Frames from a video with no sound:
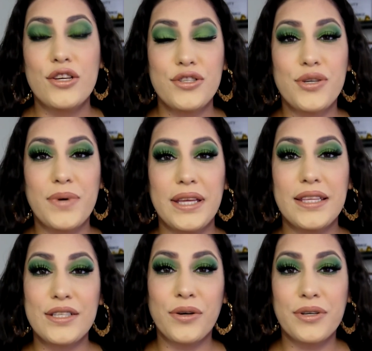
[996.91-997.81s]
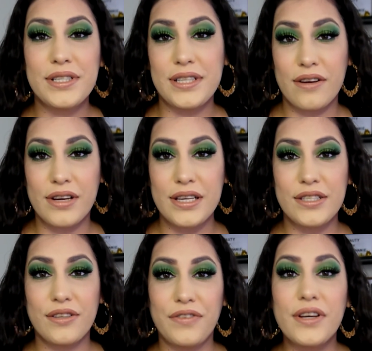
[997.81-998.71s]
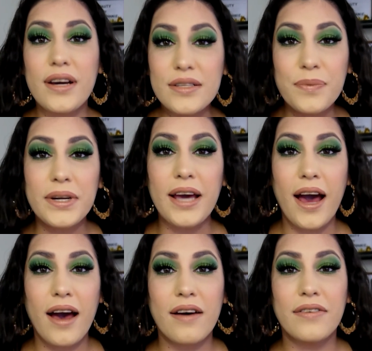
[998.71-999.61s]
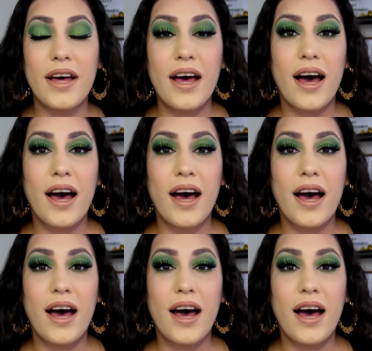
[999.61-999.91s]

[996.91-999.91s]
doing this whole series. So if you guys want to have